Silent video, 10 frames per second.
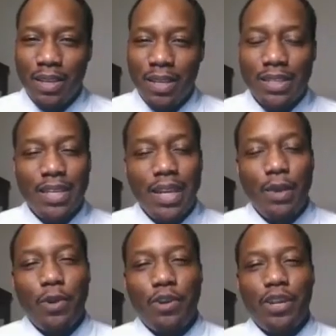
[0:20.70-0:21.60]
Today,
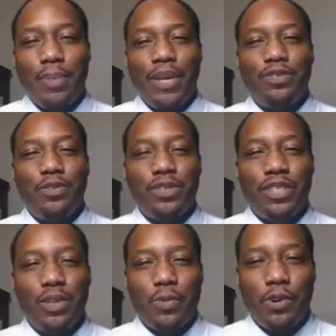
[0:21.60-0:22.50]
we're going to be introducing
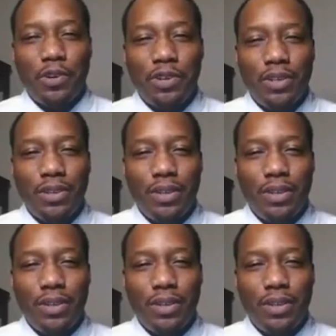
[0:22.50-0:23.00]
the word,